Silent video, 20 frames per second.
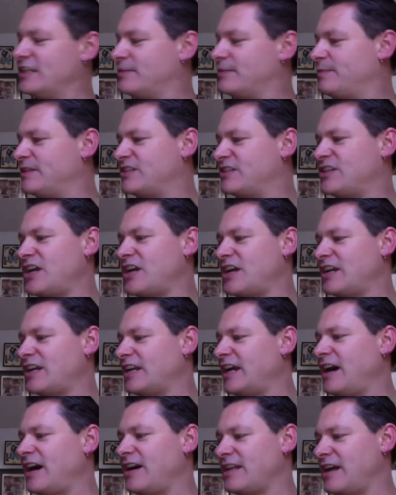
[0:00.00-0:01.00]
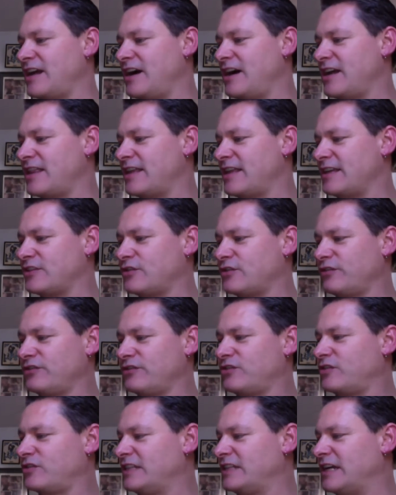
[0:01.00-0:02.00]
but certainly I think sort of,
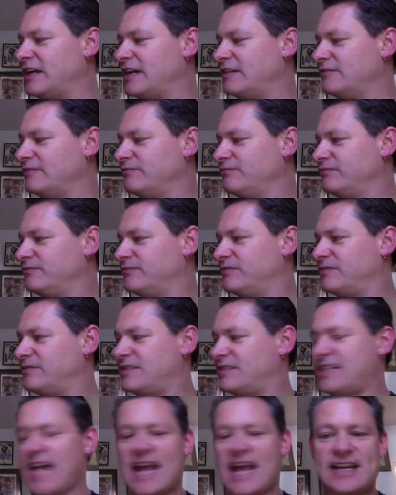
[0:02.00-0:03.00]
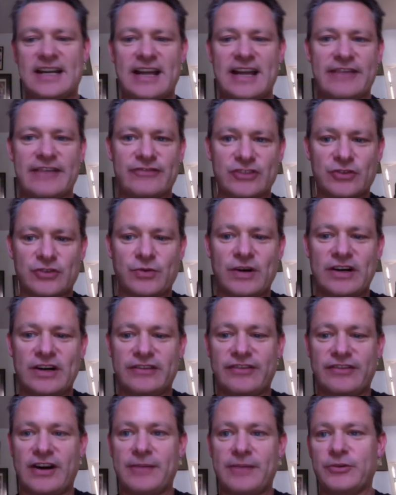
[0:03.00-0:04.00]
10, 11,
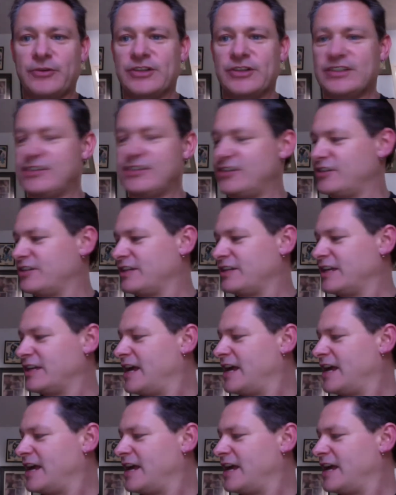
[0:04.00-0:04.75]
12 upwards.